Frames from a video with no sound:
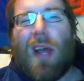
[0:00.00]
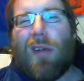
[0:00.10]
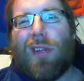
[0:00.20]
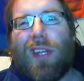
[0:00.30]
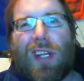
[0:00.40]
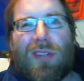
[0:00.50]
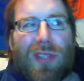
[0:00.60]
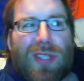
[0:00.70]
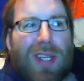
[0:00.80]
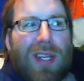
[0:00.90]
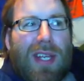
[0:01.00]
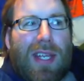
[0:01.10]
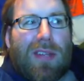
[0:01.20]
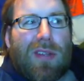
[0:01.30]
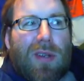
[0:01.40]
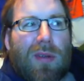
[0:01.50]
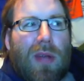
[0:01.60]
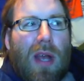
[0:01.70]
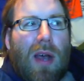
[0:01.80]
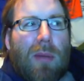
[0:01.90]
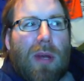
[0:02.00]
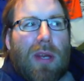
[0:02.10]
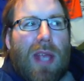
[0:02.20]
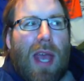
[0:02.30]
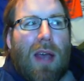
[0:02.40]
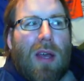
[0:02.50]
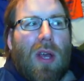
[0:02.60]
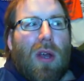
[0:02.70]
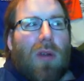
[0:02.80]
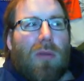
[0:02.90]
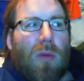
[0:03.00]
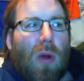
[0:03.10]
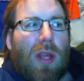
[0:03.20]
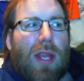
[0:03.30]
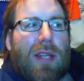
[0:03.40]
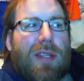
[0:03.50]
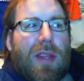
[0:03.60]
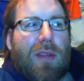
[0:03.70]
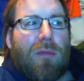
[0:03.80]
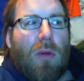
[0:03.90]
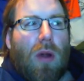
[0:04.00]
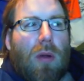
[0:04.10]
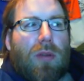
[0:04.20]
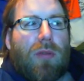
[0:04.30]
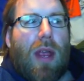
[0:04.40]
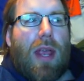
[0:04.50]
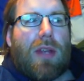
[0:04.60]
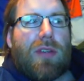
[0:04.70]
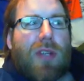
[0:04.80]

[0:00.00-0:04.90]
not really interested in either, uh, but yeah, rolling into the forward range,